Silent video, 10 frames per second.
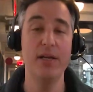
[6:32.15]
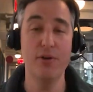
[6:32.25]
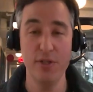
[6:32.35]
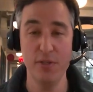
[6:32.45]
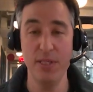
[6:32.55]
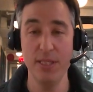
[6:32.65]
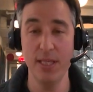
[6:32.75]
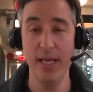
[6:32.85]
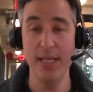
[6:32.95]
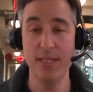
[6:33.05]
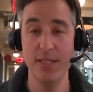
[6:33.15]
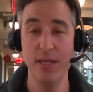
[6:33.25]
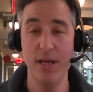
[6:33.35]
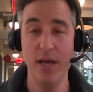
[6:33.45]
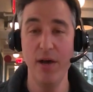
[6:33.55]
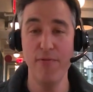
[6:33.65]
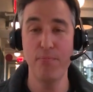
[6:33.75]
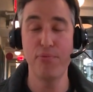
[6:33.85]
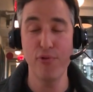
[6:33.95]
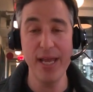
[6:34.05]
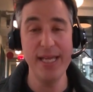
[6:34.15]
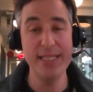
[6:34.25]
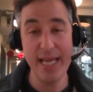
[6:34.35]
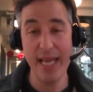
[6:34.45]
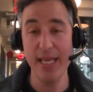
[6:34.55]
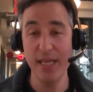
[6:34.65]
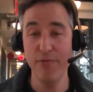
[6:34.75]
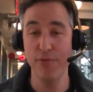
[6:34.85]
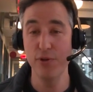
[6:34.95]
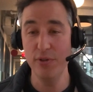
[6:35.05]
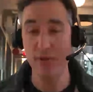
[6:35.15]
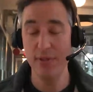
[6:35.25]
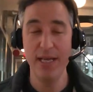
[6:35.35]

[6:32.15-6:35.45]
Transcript: crispy slice of bright, tangy fruit,